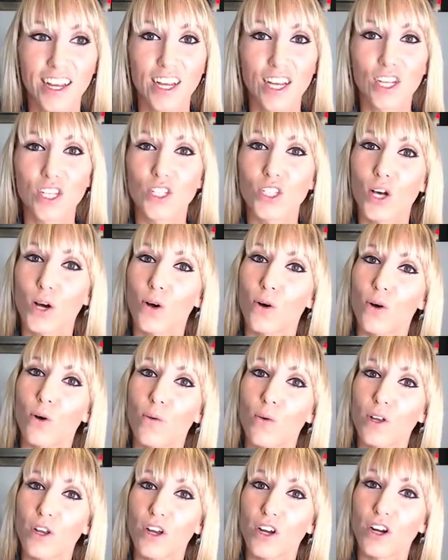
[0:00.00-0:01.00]
So
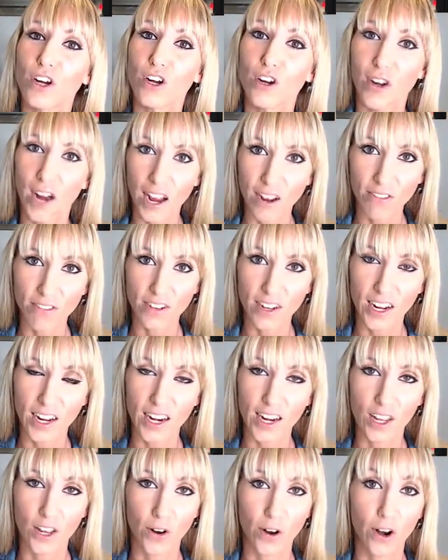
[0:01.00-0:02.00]
when you're
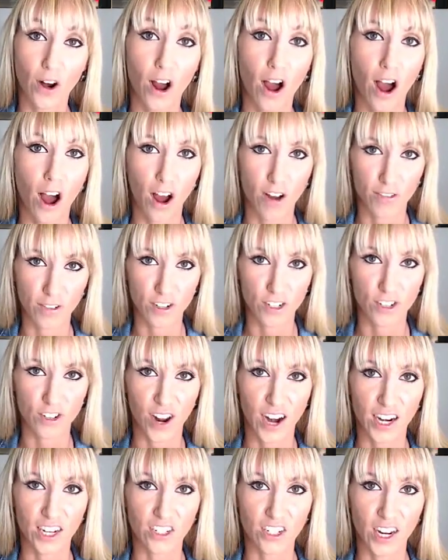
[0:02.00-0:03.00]
crafting your offer
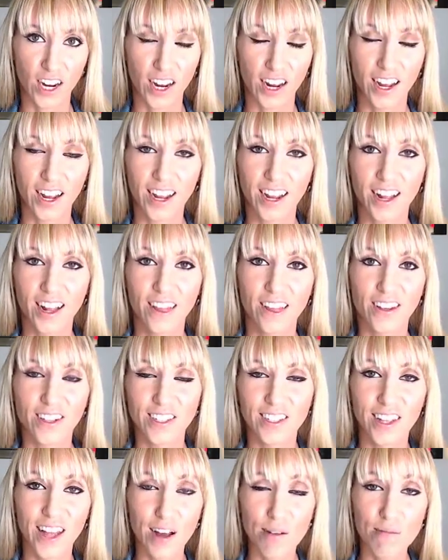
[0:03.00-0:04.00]
strategy,
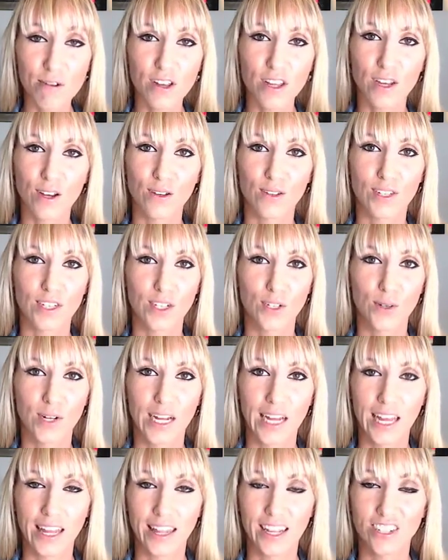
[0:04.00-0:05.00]
there's a lot more that goes into
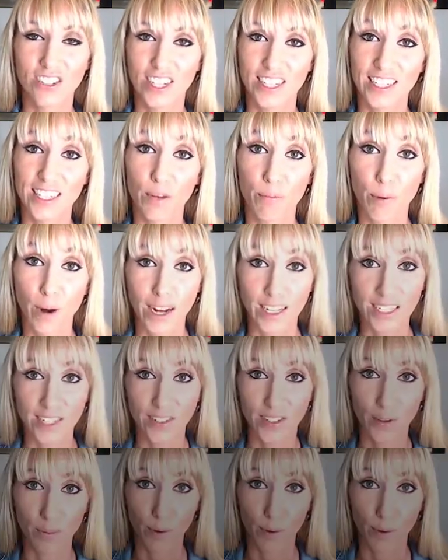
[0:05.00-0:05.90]
it than just the price of your